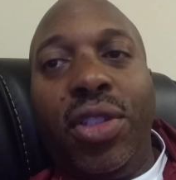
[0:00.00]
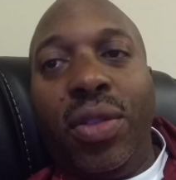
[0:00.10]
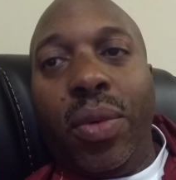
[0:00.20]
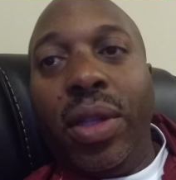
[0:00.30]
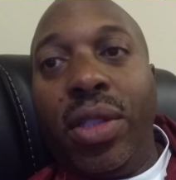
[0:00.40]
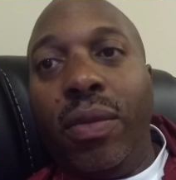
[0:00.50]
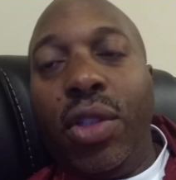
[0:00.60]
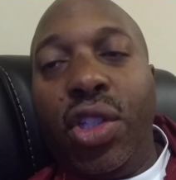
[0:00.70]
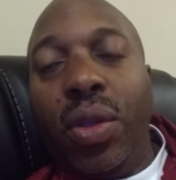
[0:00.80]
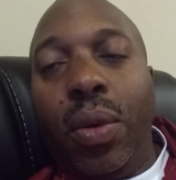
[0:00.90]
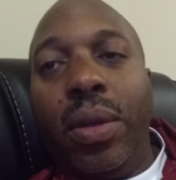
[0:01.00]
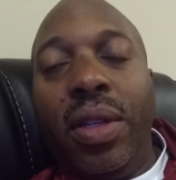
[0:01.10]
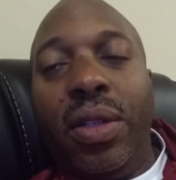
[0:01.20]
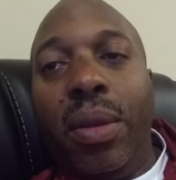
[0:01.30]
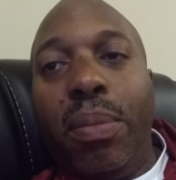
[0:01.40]
relatively short
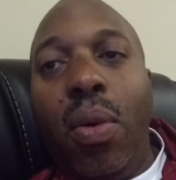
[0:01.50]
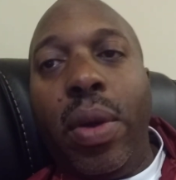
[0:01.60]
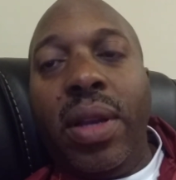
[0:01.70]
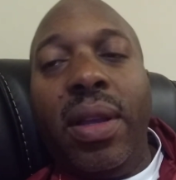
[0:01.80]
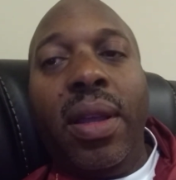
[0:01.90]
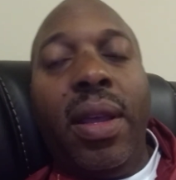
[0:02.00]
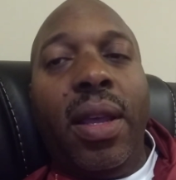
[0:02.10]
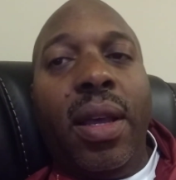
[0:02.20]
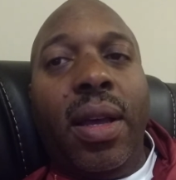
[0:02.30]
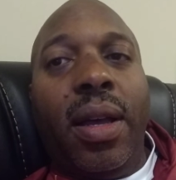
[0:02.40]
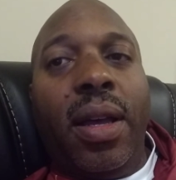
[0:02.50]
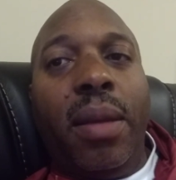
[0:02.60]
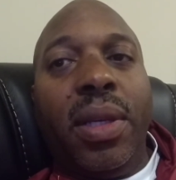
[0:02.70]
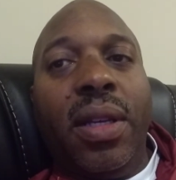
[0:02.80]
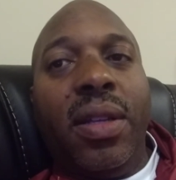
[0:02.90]
and to the point,
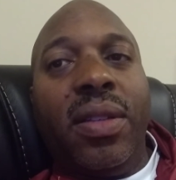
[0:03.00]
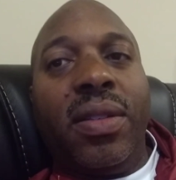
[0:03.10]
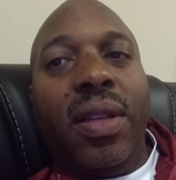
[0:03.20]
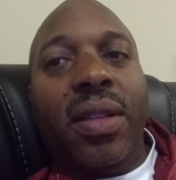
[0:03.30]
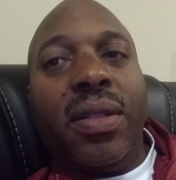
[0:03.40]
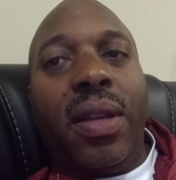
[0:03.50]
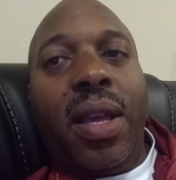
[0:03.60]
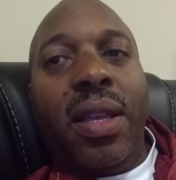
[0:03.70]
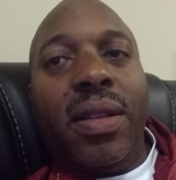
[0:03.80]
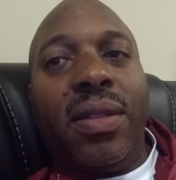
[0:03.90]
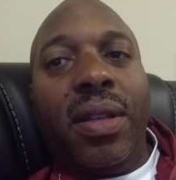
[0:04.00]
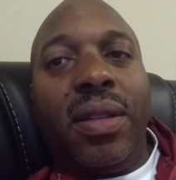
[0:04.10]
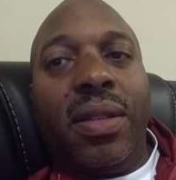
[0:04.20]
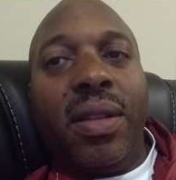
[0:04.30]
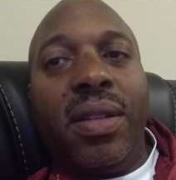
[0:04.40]
because this
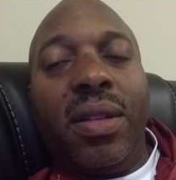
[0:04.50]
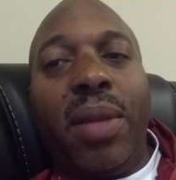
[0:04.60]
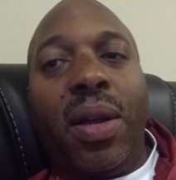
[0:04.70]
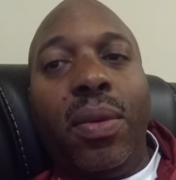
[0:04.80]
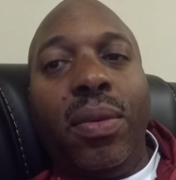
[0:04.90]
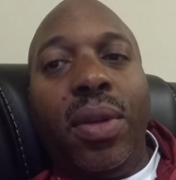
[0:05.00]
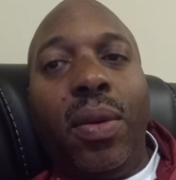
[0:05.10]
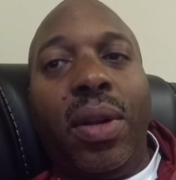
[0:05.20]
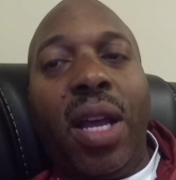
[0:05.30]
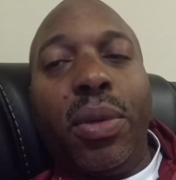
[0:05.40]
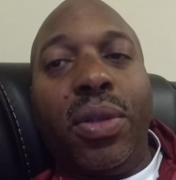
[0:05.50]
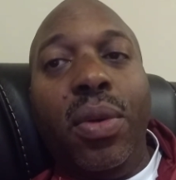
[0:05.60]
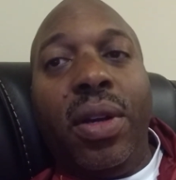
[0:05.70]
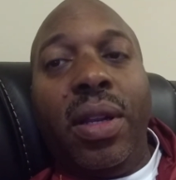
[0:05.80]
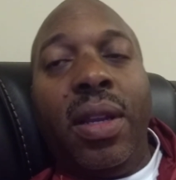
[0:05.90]
is about, an
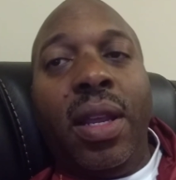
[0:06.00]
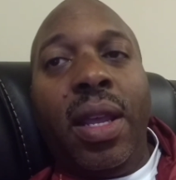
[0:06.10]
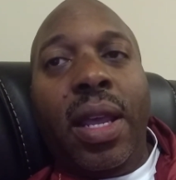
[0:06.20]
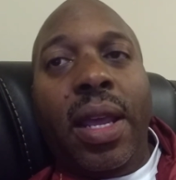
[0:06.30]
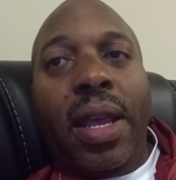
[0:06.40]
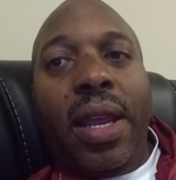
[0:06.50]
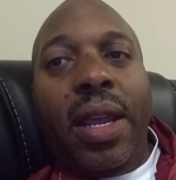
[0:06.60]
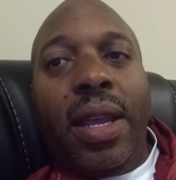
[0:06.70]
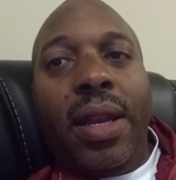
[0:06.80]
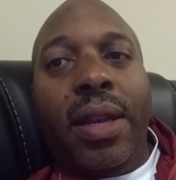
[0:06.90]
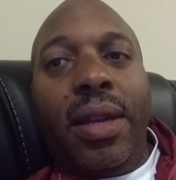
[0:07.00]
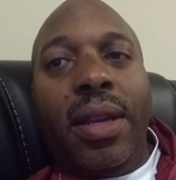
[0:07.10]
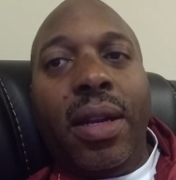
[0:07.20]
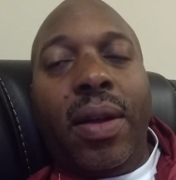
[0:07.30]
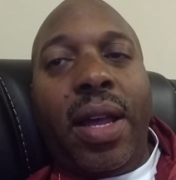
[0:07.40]
opportunity, and,
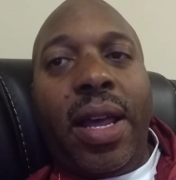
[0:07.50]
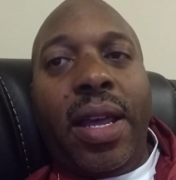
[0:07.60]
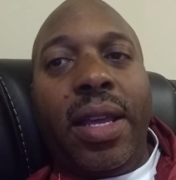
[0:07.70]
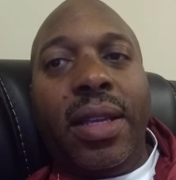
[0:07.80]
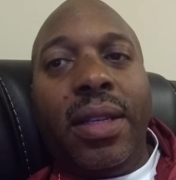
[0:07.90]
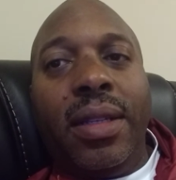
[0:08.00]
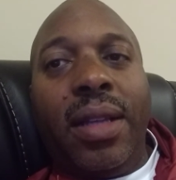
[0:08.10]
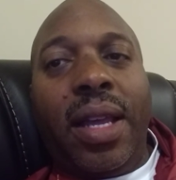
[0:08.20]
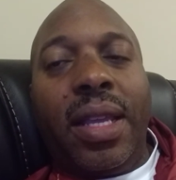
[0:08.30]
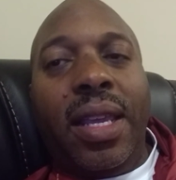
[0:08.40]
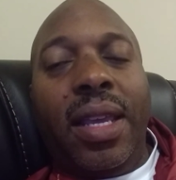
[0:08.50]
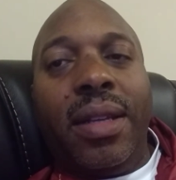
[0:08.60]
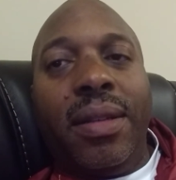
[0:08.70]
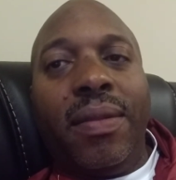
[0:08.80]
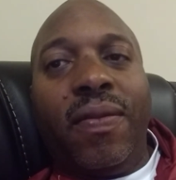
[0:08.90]
I
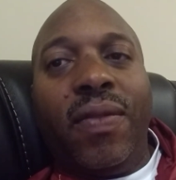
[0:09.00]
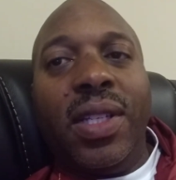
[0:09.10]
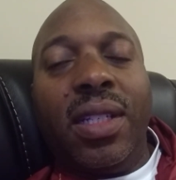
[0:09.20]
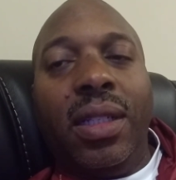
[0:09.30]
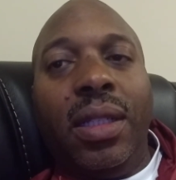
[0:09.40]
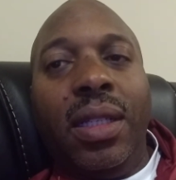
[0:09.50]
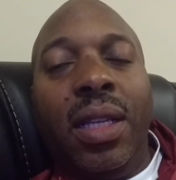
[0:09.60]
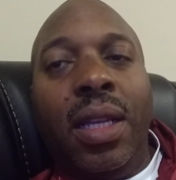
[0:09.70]
can't physically